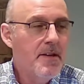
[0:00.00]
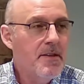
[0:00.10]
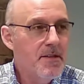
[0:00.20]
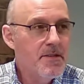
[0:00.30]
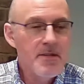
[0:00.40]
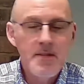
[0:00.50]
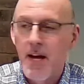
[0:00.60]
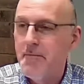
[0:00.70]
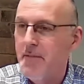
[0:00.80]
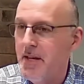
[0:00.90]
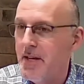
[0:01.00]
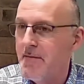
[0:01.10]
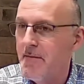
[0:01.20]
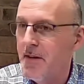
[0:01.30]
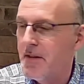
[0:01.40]
This does not
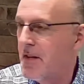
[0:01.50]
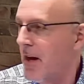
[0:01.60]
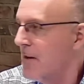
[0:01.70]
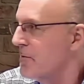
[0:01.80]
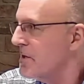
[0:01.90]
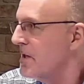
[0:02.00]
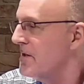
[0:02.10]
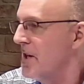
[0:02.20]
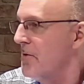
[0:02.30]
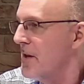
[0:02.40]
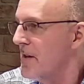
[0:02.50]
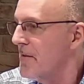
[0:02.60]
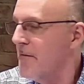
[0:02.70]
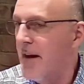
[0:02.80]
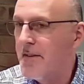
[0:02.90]
mean that God was condoning the
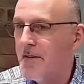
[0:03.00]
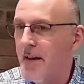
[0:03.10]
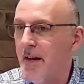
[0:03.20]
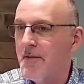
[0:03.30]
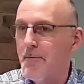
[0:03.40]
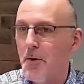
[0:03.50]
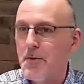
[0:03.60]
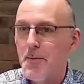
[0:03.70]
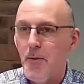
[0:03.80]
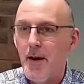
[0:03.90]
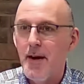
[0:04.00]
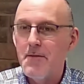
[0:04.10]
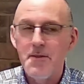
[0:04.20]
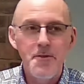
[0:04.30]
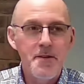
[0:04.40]
fact that they had the multiple wives
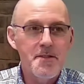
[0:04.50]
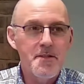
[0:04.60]
and do this.